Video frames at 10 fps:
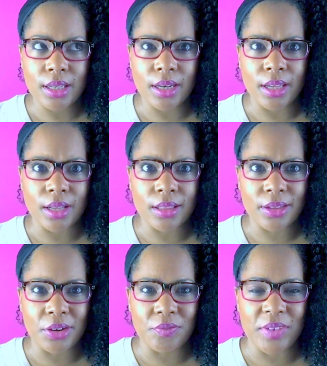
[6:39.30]
and
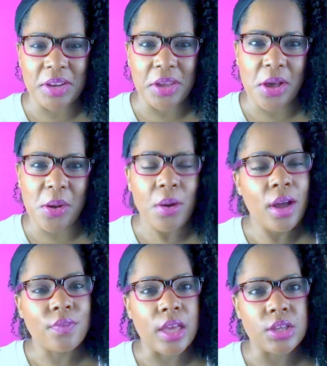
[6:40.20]
clear video
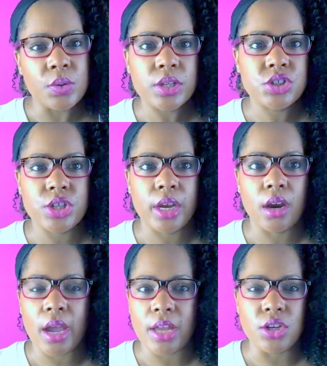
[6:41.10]
that you can
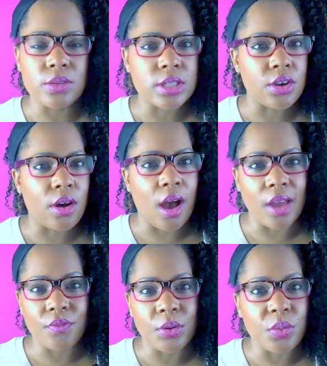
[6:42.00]
share, and using your
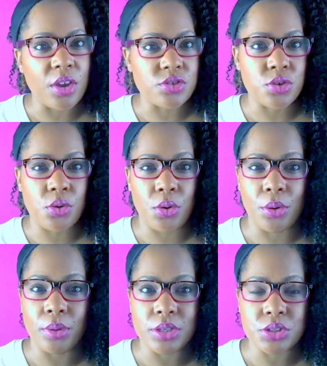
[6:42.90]
iPhone, there's
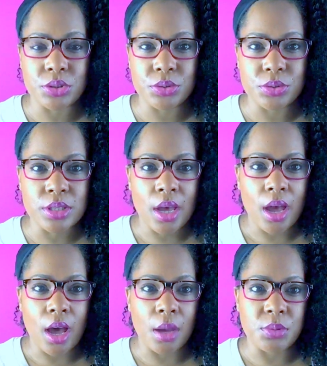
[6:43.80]
no issues
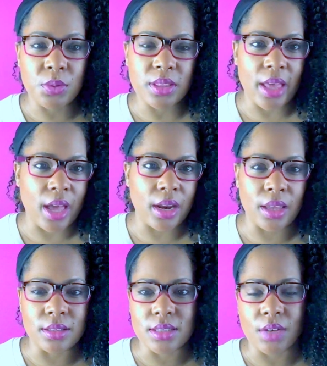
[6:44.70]
doing that
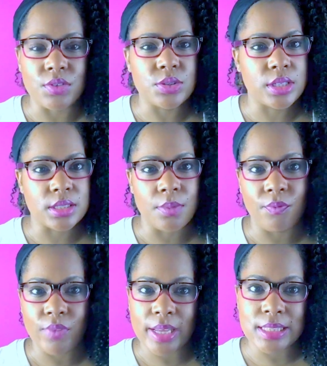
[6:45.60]
instead of using
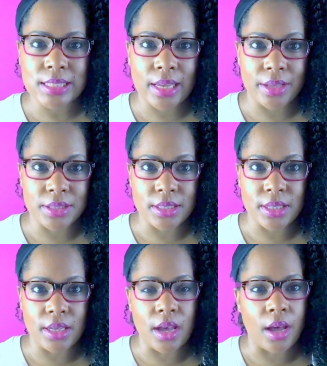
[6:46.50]
some fancy
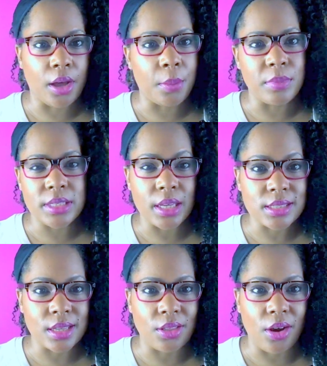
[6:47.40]
dancy
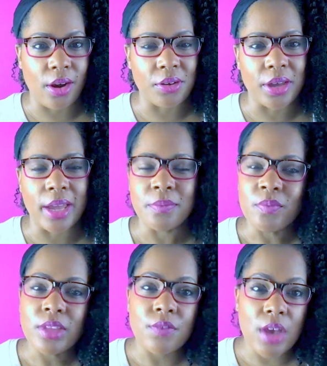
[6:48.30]
DSLR. Okay,
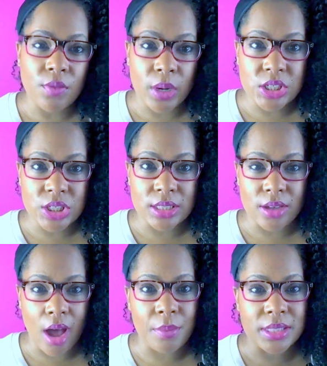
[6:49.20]
if you have questions,
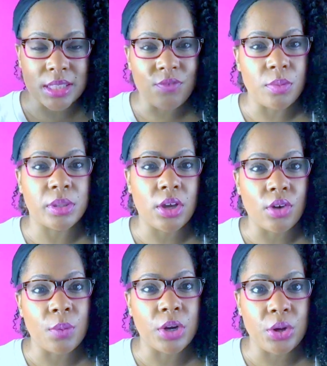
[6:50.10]
comments, leave them below.
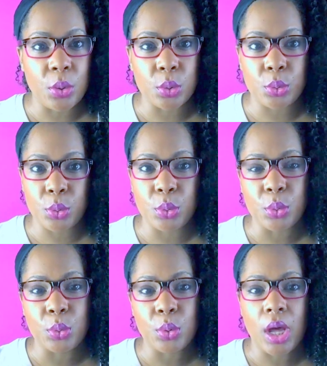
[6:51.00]
I want to know
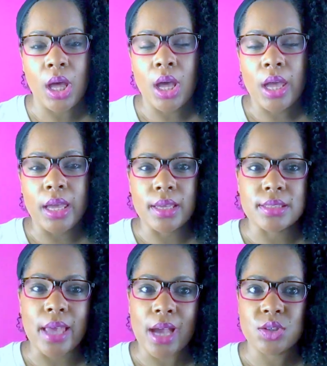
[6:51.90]
who
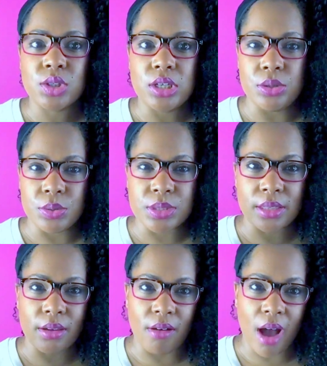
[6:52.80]
is actually
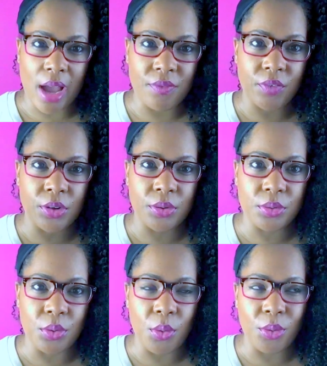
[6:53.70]
using their
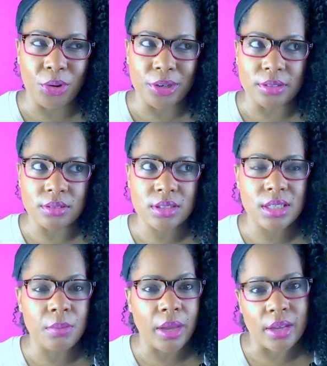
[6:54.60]
iPhone or
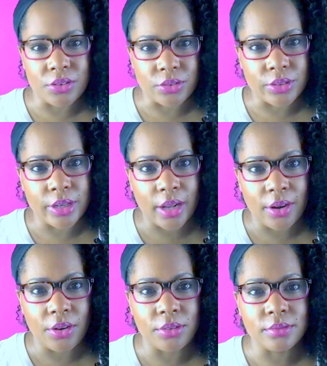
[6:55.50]
Team Android. I
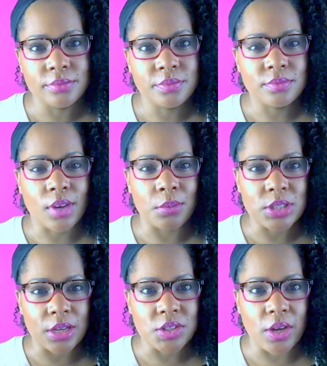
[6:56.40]
know I'm gonna
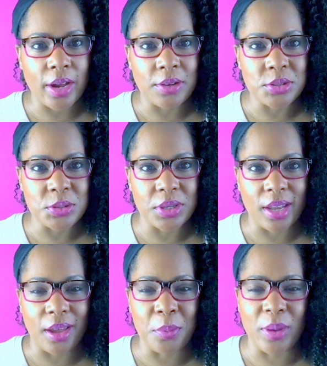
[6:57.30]
shout y'all out too
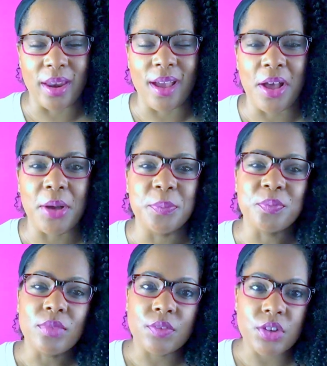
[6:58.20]
today, but
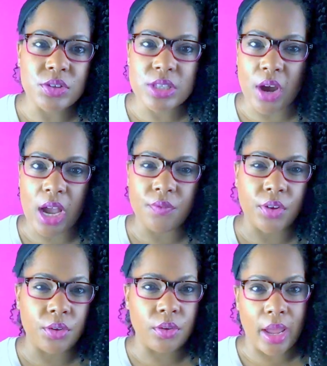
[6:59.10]
if you're using your
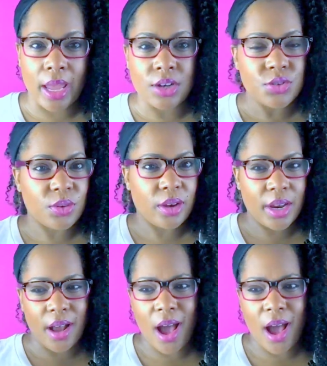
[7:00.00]
iPhone, Android,